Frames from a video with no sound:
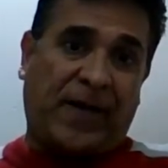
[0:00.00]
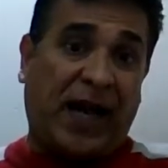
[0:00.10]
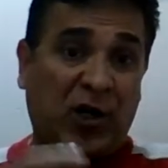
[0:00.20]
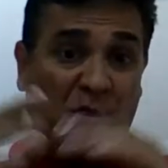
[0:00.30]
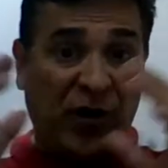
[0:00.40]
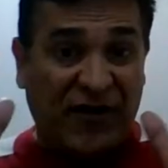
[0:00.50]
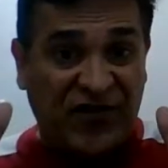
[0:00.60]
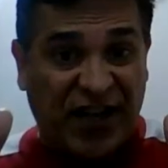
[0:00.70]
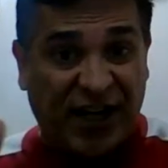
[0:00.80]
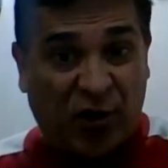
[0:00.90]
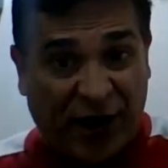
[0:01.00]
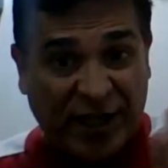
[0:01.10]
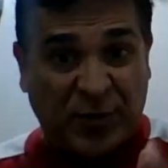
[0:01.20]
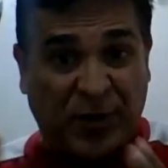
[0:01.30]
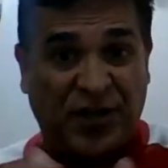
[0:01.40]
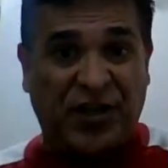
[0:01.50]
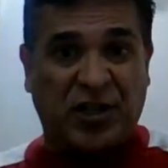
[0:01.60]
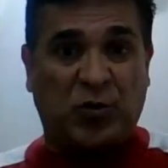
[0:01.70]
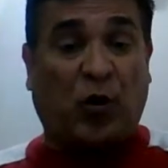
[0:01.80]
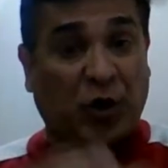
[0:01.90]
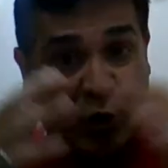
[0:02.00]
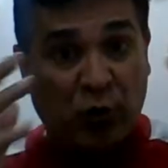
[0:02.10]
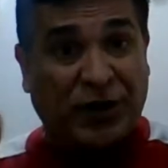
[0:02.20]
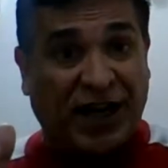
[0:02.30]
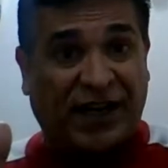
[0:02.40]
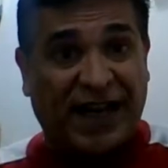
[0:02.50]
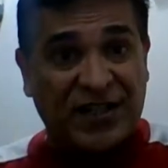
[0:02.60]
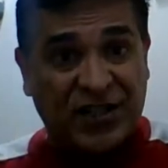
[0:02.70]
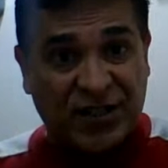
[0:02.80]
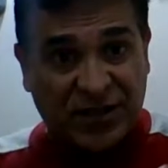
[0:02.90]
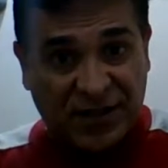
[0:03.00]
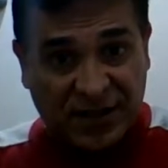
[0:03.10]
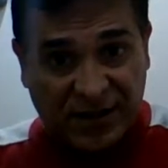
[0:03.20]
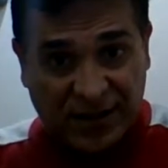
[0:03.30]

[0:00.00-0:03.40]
and you would have shared your experience, what you take as